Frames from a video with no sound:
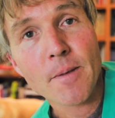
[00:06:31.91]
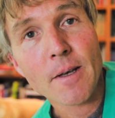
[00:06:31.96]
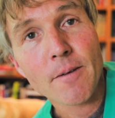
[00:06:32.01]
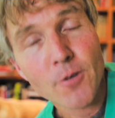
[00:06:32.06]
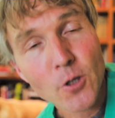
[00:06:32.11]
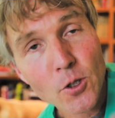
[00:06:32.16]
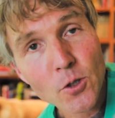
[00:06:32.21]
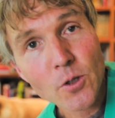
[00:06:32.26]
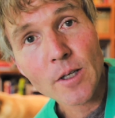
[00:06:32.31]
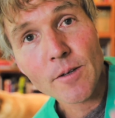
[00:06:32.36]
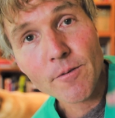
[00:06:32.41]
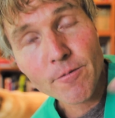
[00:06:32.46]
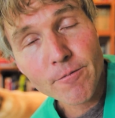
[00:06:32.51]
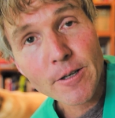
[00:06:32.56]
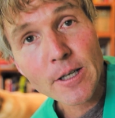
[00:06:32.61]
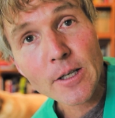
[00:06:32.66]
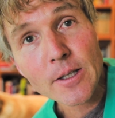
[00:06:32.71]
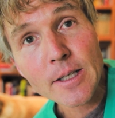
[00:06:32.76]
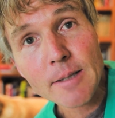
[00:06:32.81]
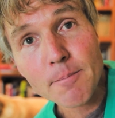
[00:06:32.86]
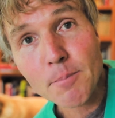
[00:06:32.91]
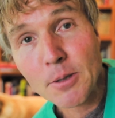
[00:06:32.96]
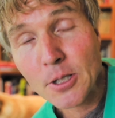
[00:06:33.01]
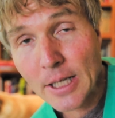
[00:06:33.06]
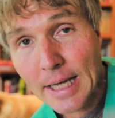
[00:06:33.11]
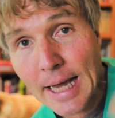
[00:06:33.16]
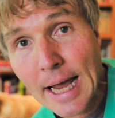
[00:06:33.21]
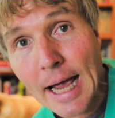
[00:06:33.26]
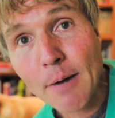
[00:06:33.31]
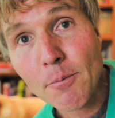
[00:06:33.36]
If you can feel it, but
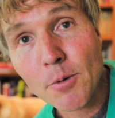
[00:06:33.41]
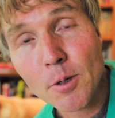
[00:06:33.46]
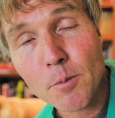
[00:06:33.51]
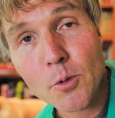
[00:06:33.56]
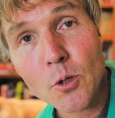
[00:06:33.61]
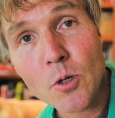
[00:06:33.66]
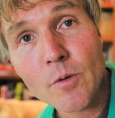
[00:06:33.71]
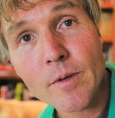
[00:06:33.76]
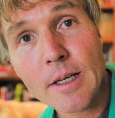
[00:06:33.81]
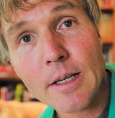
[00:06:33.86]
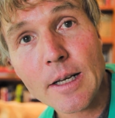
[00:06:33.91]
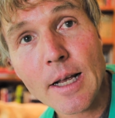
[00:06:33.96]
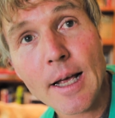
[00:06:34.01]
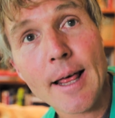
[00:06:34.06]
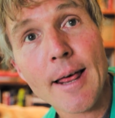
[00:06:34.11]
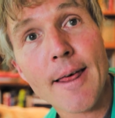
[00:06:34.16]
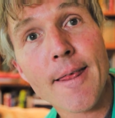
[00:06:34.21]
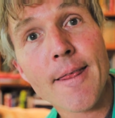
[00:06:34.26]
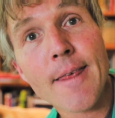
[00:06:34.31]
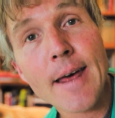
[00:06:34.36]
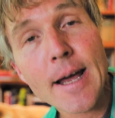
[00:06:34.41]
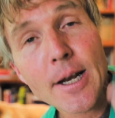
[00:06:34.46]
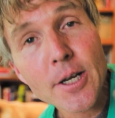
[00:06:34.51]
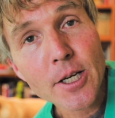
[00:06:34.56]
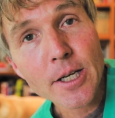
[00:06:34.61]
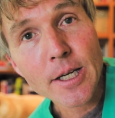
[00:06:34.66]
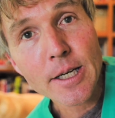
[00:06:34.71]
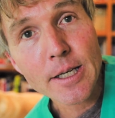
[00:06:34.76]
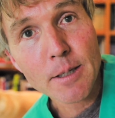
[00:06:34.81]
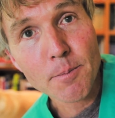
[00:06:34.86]
you can't remove it, then
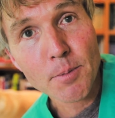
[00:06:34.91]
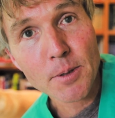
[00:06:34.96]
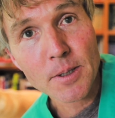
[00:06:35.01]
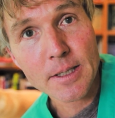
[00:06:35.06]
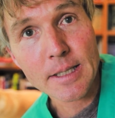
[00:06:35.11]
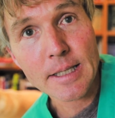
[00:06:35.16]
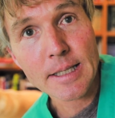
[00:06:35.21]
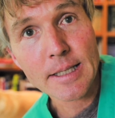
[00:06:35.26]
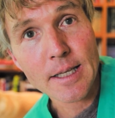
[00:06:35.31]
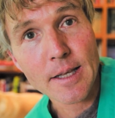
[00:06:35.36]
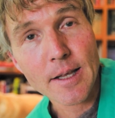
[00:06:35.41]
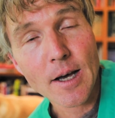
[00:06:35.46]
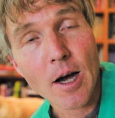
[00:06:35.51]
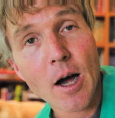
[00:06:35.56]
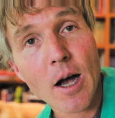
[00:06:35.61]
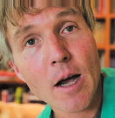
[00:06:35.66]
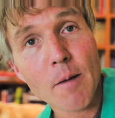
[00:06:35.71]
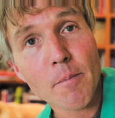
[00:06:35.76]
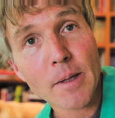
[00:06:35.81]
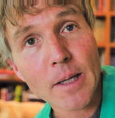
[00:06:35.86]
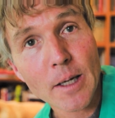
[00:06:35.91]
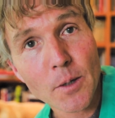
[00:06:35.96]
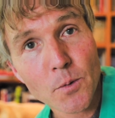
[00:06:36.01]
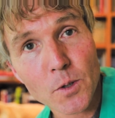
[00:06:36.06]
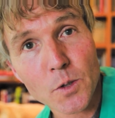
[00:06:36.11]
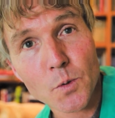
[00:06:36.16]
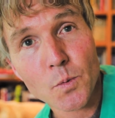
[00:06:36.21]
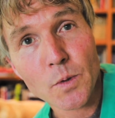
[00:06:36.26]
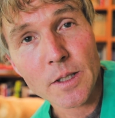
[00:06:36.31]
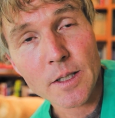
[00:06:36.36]
you need to proceed to the Heimlich,
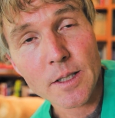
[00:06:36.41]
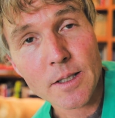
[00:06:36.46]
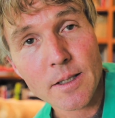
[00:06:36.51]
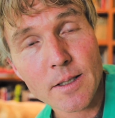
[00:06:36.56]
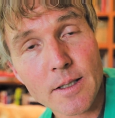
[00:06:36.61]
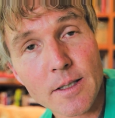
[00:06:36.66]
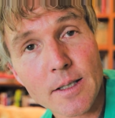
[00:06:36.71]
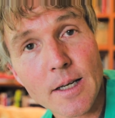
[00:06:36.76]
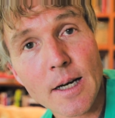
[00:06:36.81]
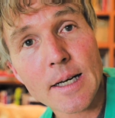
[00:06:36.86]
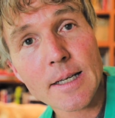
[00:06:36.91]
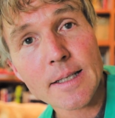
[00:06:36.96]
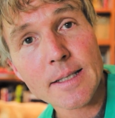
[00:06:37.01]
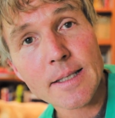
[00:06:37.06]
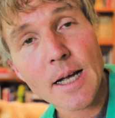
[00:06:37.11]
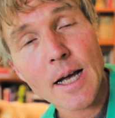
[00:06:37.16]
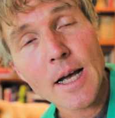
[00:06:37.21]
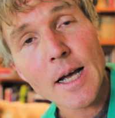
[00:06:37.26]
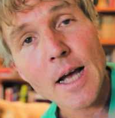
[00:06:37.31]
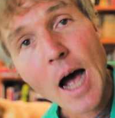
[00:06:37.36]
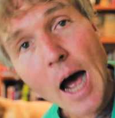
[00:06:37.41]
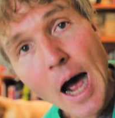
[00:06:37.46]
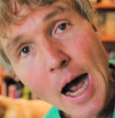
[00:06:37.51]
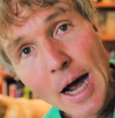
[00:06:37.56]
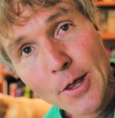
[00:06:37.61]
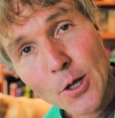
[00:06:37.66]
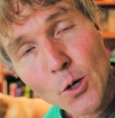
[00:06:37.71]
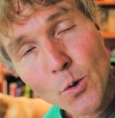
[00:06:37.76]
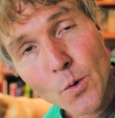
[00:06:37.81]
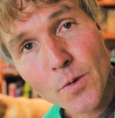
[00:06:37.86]
which we just discussed,
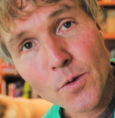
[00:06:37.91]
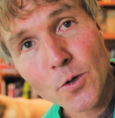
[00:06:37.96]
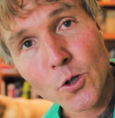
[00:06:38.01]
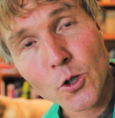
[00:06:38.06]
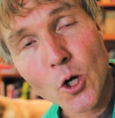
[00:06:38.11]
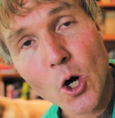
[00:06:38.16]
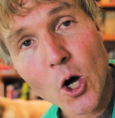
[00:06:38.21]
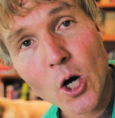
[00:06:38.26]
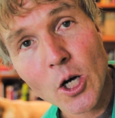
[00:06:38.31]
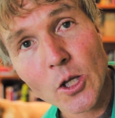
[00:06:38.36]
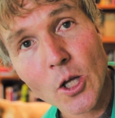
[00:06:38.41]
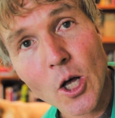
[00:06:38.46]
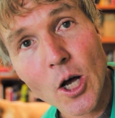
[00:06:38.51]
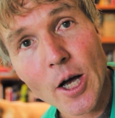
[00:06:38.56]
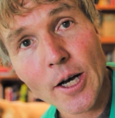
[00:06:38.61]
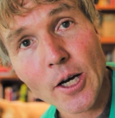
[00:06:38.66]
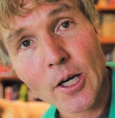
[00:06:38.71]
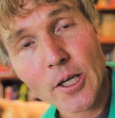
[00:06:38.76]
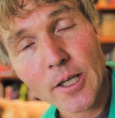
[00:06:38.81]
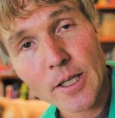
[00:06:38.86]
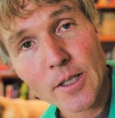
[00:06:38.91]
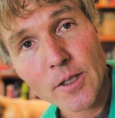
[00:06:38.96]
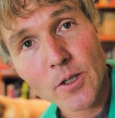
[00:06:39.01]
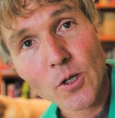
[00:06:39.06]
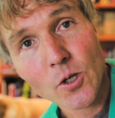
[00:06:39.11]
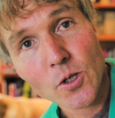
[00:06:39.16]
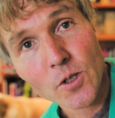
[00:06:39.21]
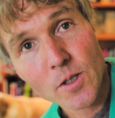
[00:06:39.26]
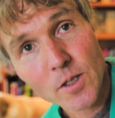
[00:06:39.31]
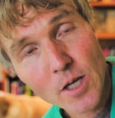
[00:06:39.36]
either with your dog lying on his
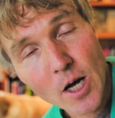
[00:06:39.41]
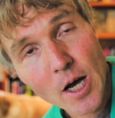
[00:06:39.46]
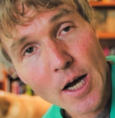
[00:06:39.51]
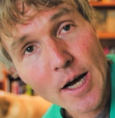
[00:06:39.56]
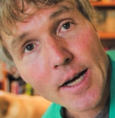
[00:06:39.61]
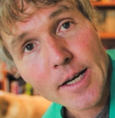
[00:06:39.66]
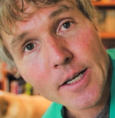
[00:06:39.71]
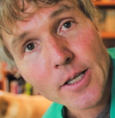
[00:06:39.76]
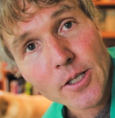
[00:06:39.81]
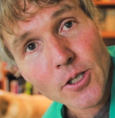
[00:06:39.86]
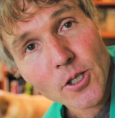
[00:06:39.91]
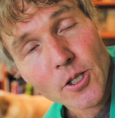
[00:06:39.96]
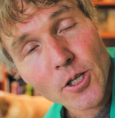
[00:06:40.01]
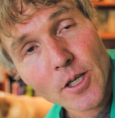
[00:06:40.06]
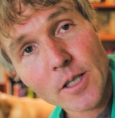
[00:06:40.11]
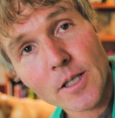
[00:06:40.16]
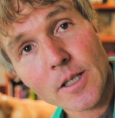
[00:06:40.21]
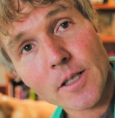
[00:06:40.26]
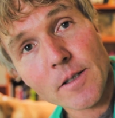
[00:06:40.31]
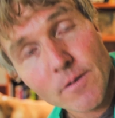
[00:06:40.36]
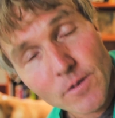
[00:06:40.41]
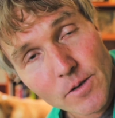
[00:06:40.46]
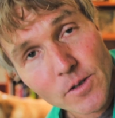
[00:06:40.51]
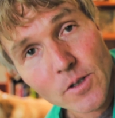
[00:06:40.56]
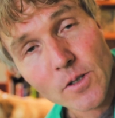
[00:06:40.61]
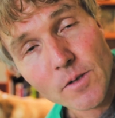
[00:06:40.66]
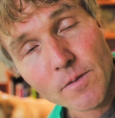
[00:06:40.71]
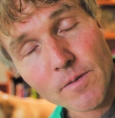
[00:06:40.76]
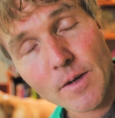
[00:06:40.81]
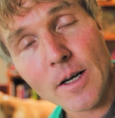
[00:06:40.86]
or her side, and you're gonna,
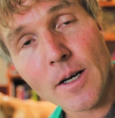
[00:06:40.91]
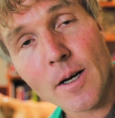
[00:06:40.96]
you know,